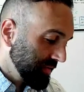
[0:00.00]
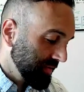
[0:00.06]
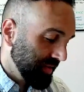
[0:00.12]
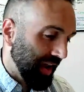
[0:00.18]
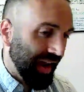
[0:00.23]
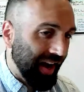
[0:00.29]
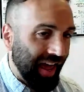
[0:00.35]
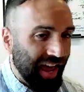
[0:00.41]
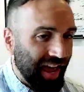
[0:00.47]

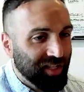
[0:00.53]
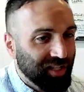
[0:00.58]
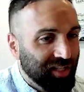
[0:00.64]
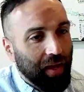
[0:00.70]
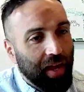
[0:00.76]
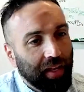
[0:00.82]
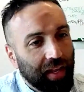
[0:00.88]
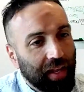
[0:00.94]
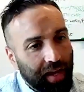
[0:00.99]
kind of
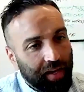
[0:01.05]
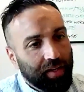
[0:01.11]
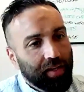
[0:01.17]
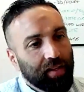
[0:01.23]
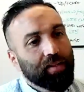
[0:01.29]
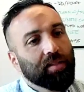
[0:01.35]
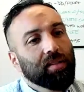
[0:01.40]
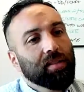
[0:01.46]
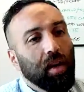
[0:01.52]
SBA land
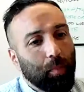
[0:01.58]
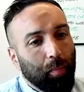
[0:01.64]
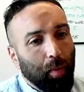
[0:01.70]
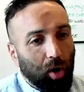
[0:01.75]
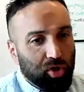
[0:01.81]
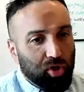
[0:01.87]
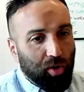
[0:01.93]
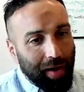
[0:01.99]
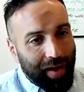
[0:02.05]
is
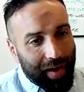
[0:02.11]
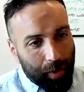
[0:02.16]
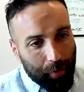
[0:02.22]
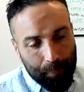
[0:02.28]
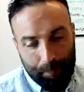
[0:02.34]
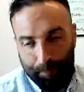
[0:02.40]
partial buyout.